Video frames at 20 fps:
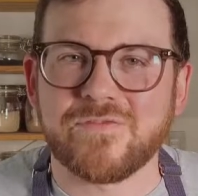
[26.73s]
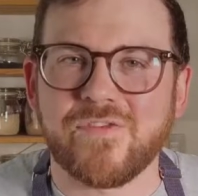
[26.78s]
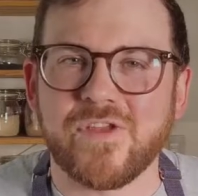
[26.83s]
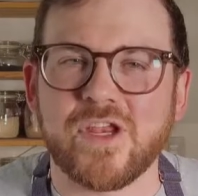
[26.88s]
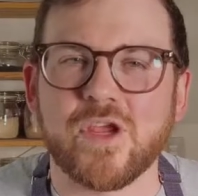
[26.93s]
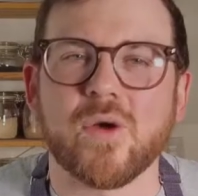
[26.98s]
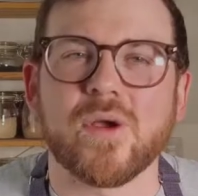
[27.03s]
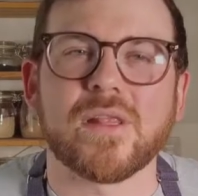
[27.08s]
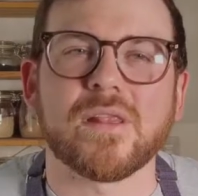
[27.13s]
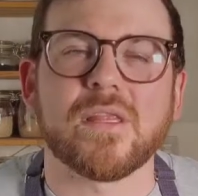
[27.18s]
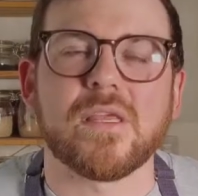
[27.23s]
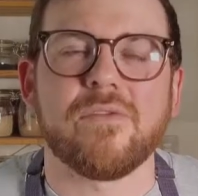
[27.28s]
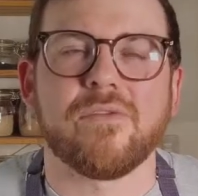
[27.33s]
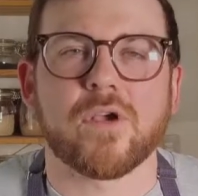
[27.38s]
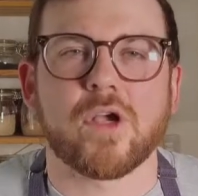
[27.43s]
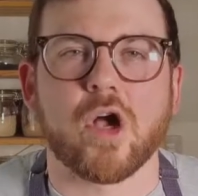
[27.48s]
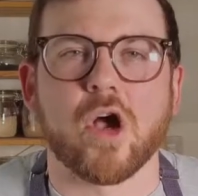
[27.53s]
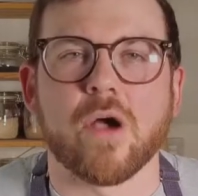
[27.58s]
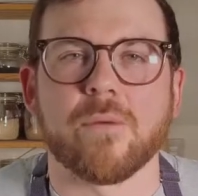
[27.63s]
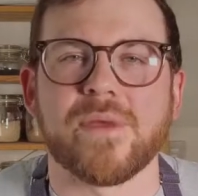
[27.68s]
video, and leave a
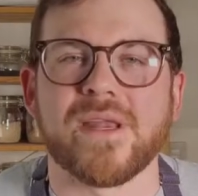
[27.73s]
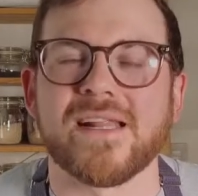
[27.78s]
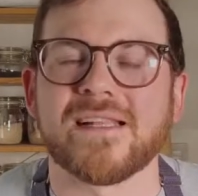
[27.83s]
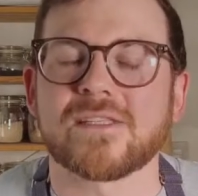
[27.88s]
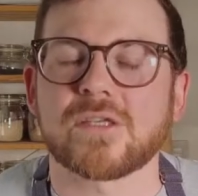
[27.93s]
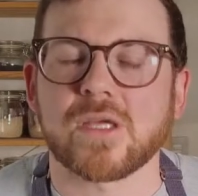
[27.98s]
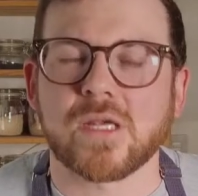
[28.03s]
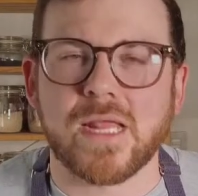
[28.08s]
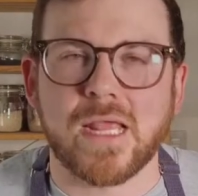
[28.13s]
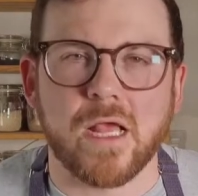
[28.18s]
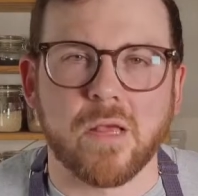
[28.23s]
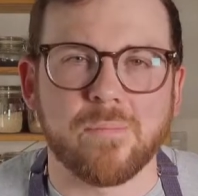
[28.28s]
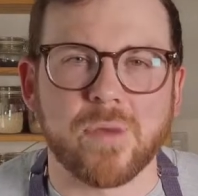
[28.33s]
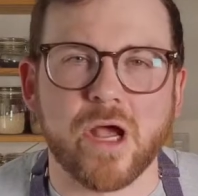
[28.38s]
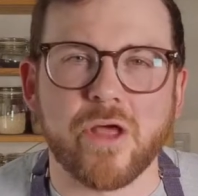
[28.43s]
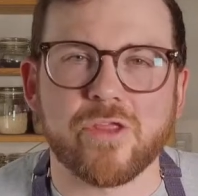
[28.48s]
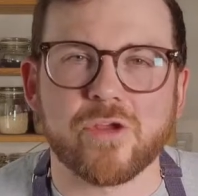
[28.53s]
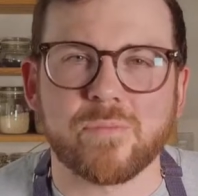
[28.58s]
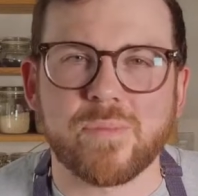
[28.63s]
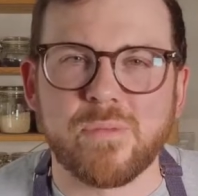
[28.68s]
comment. It's gonna help
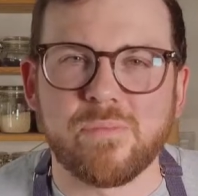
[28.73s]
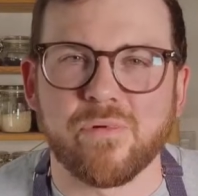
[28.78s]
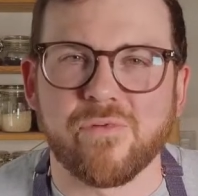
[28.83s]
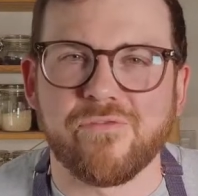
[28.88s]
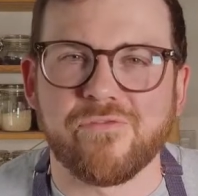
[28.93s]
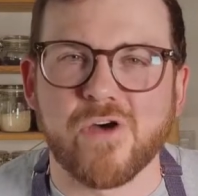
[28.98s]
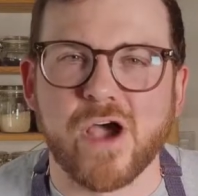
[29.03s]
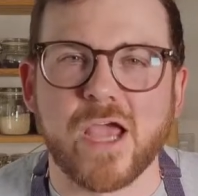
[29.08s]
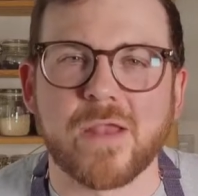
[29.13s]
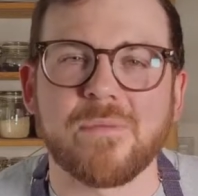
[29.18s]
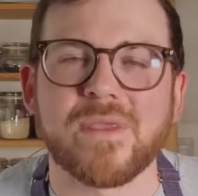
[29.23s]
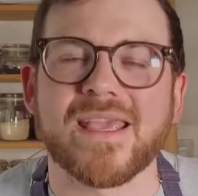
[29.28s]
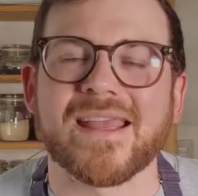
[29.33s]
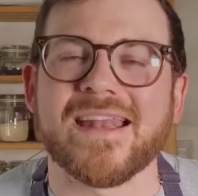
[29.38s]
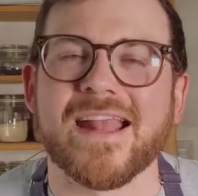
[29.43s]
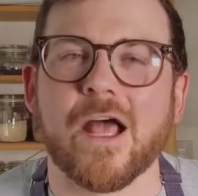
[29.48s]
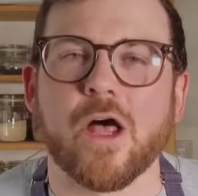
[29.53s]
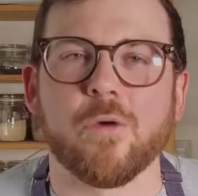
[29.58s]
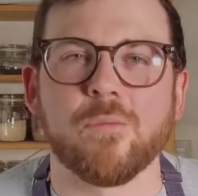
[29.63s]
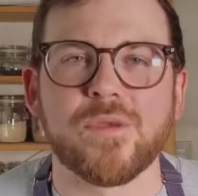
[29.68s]
other people find me and
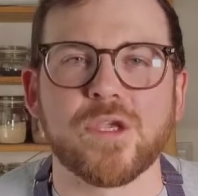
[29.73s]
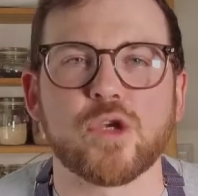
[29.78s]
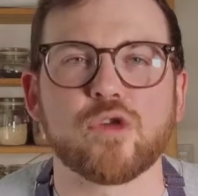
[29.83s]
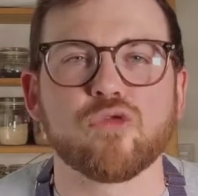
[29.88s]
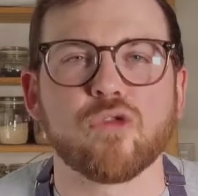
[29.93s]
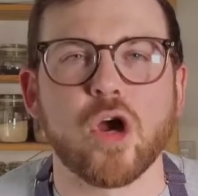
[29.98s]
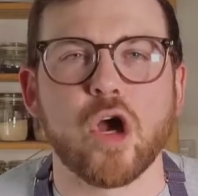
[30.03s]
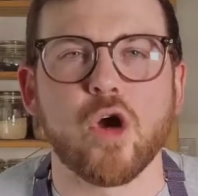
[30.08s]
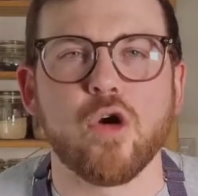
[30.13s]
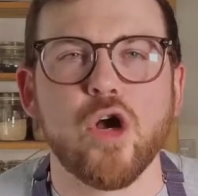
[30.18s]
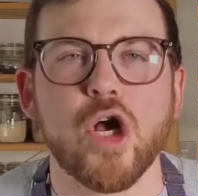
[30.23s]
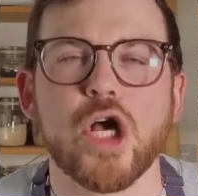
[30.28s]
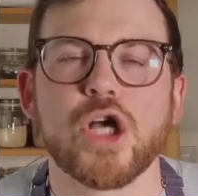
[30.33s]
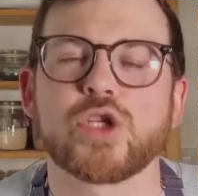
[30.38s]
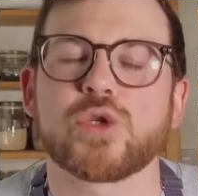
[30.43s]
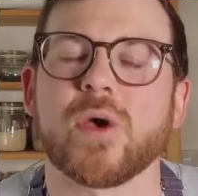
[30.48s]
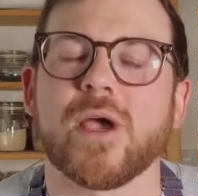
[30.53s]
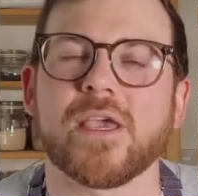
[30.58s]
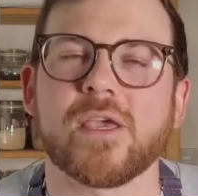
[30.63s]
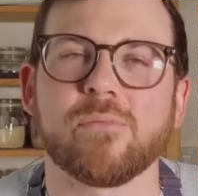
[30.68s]
help me grow
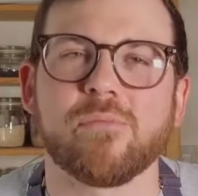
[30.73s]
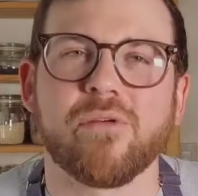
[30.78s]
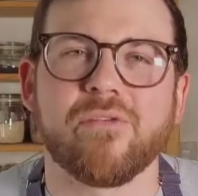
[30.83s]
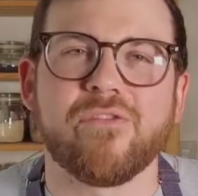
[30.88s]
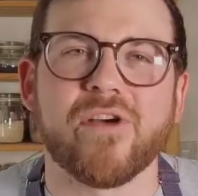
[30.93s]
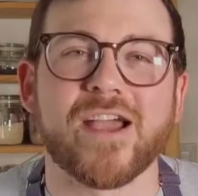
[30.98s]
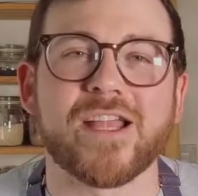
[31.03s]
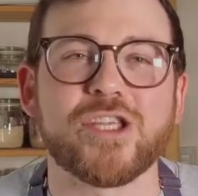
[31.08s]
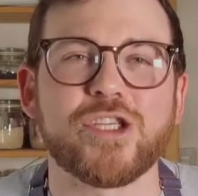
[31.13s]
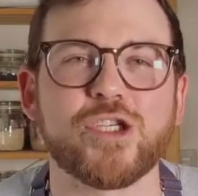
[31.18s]
so I can provide